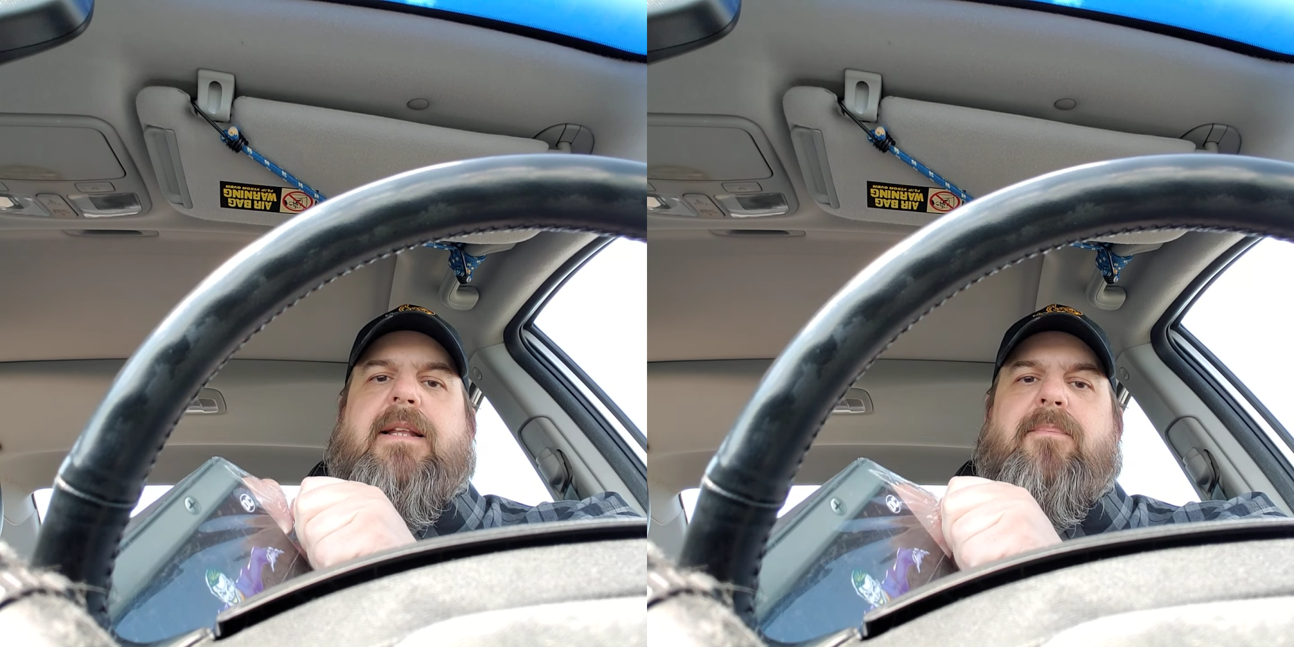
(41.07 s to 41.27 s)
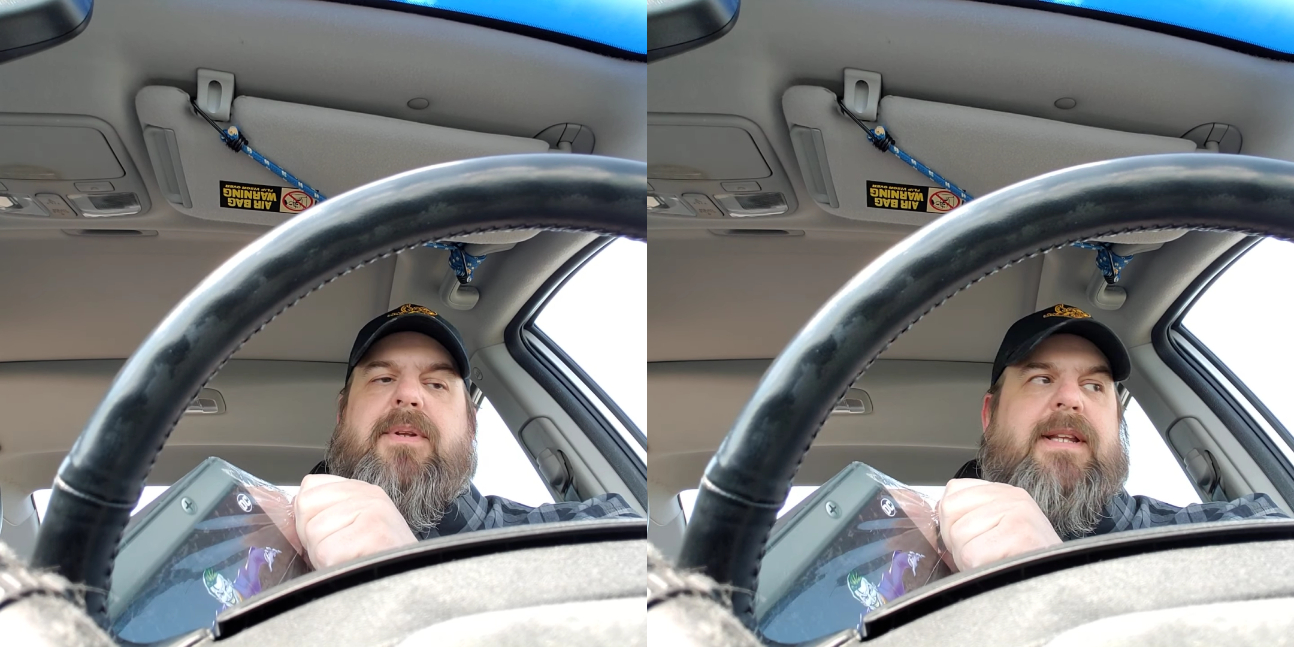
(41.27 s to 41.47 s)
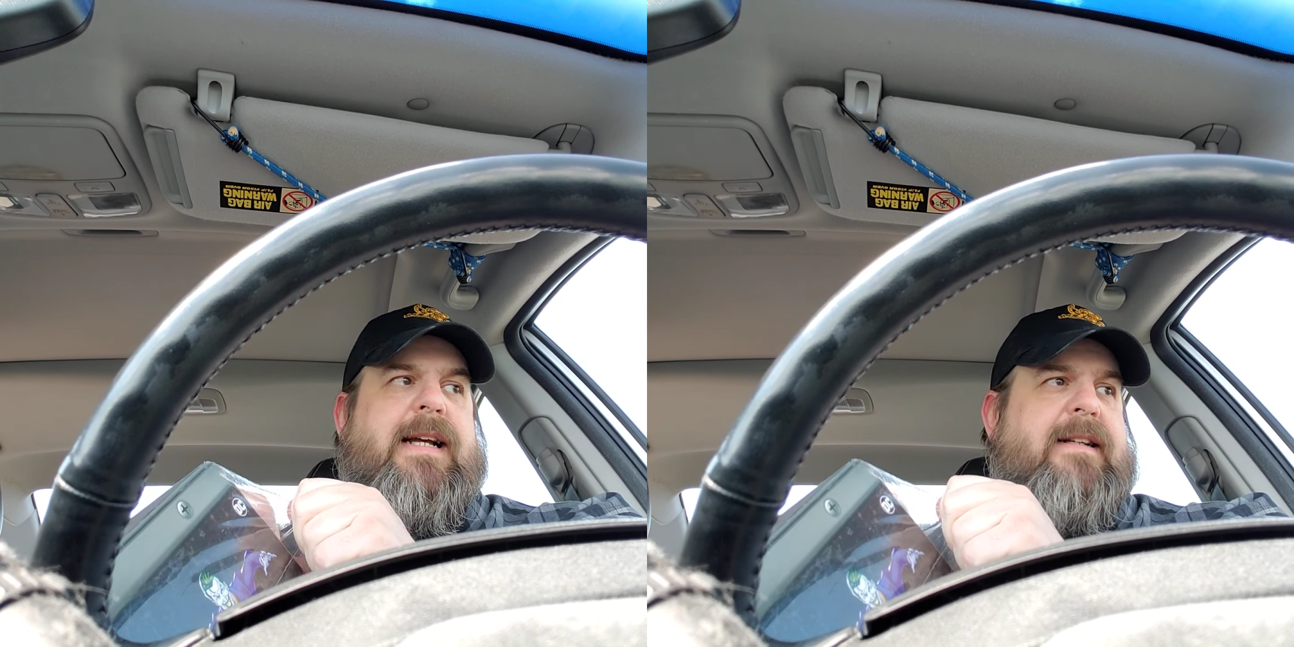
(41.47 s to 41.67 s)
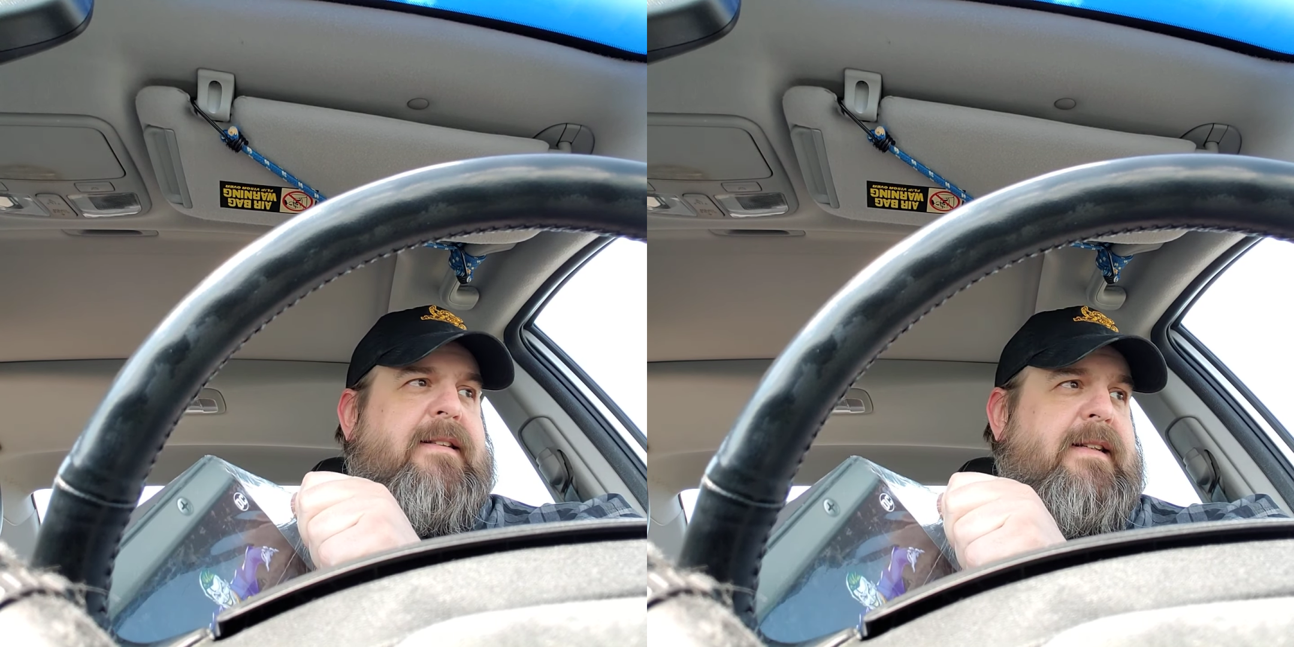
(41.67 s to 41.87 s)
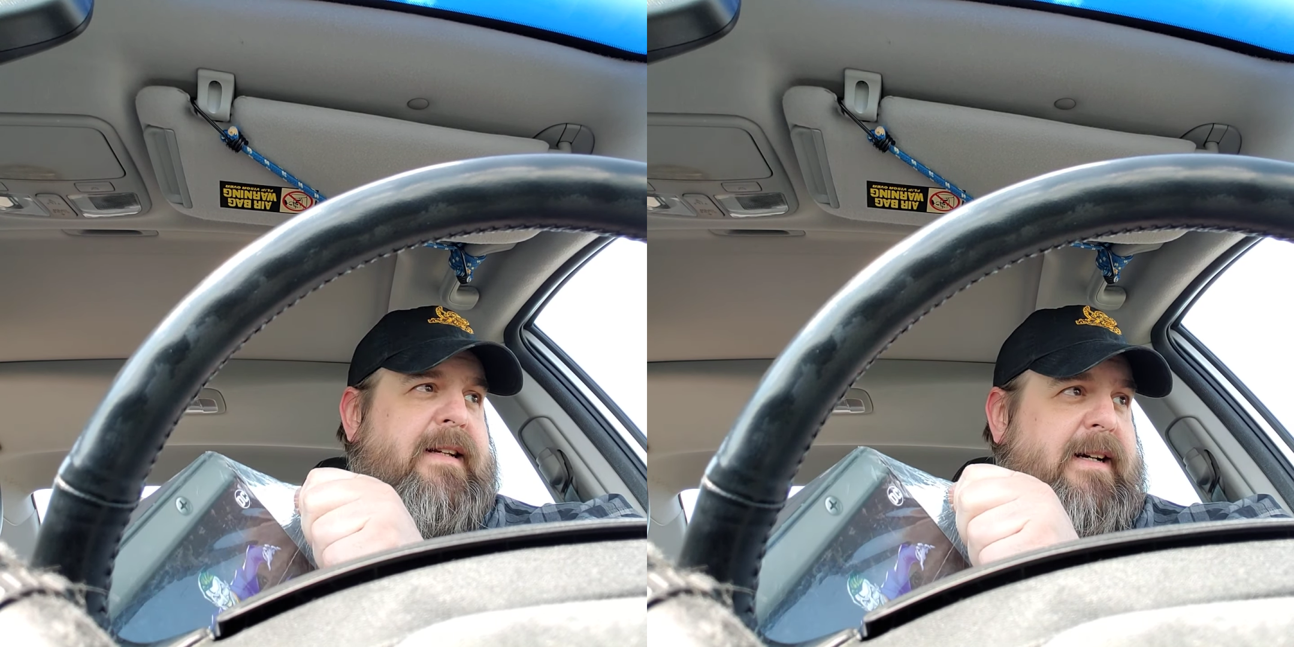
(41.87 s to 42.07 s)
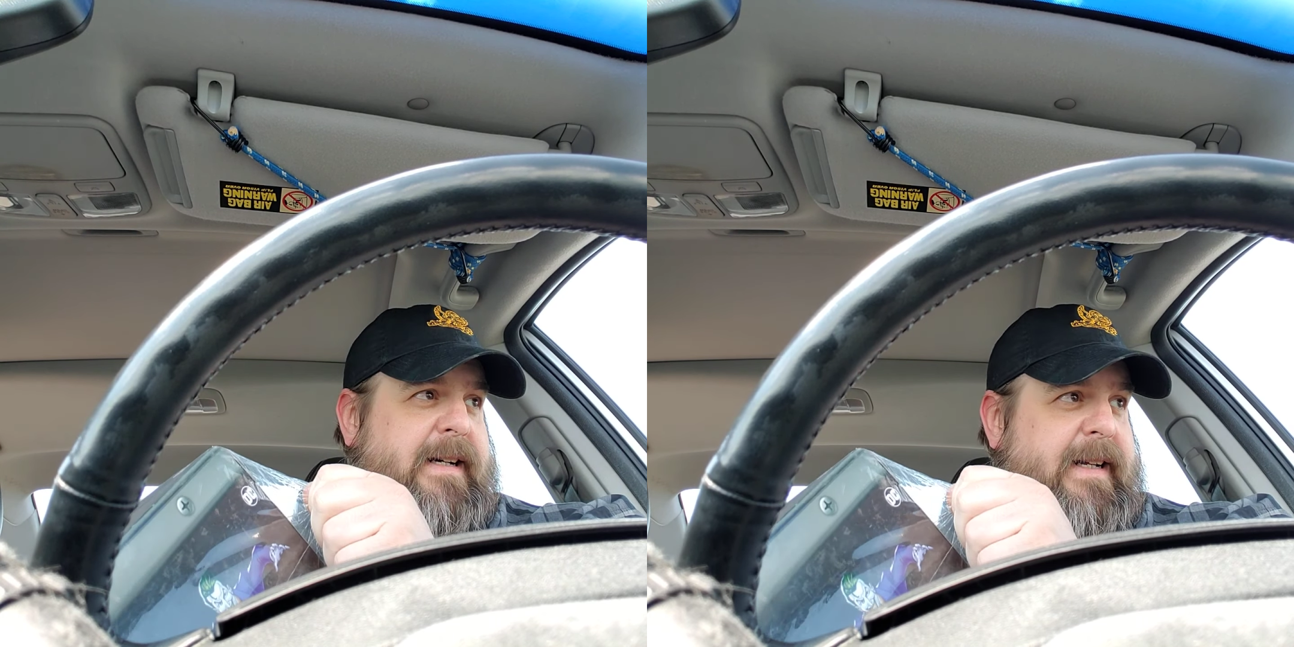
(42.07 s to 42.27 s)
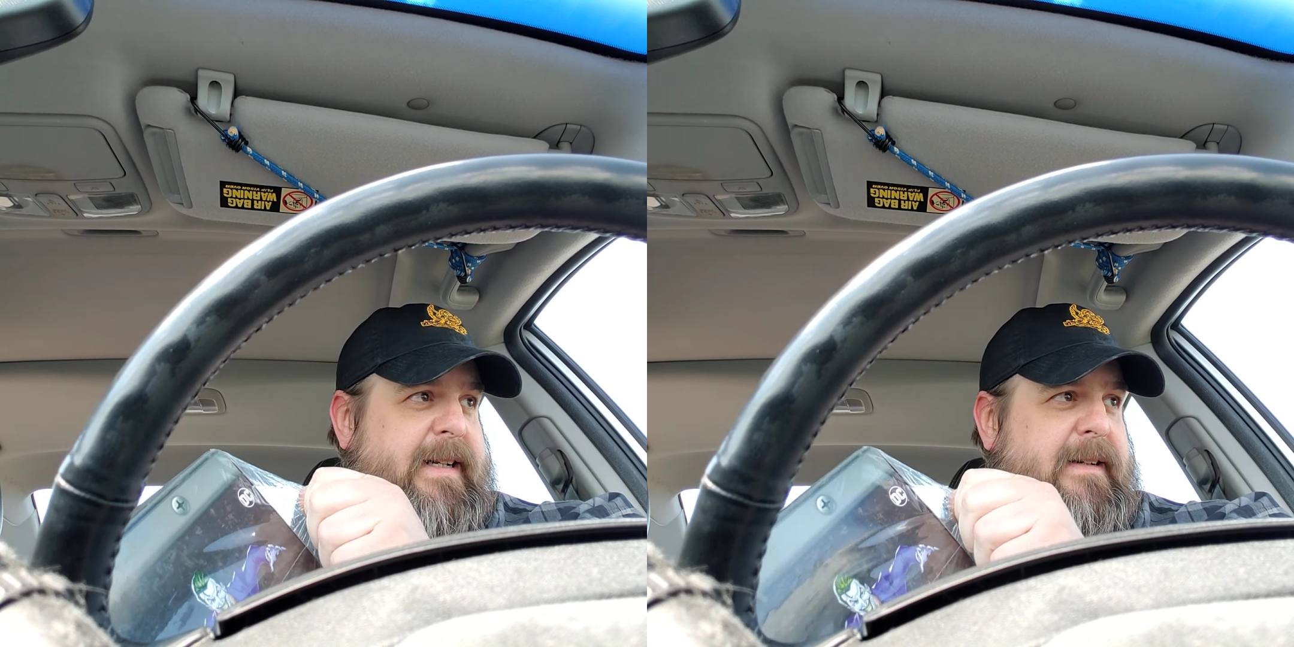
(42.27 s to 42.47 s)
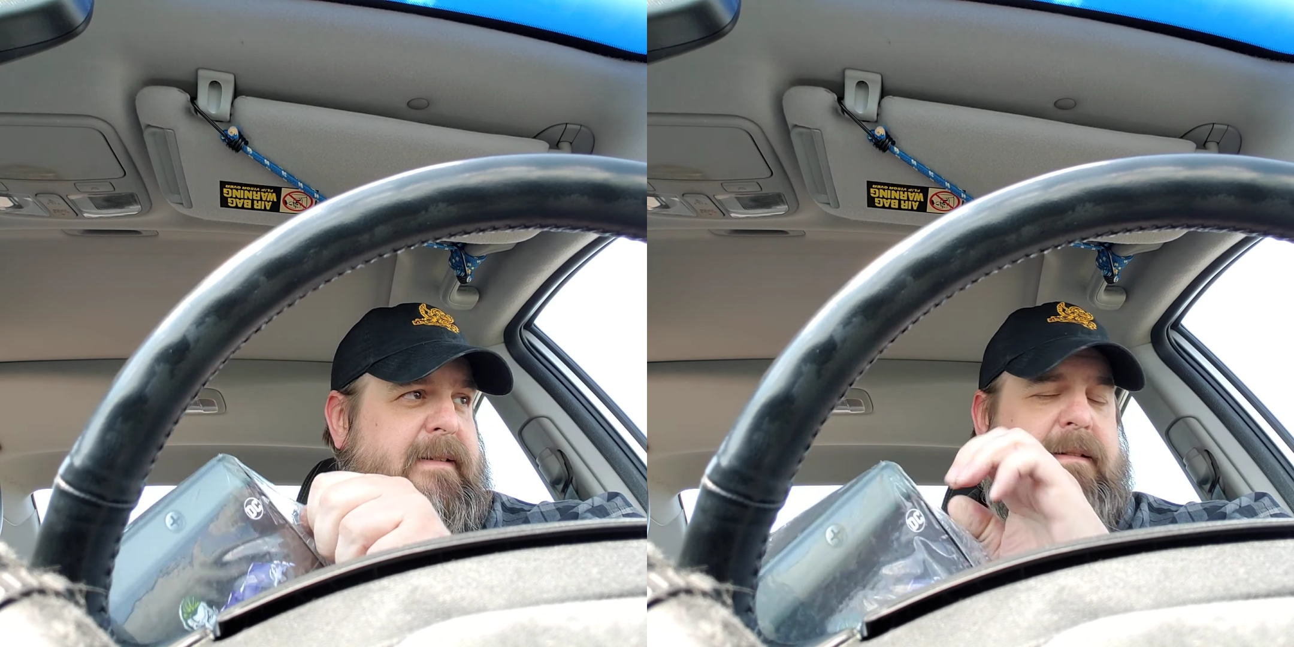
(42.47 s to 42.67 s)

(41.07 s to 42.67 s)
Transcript: the plastic on it.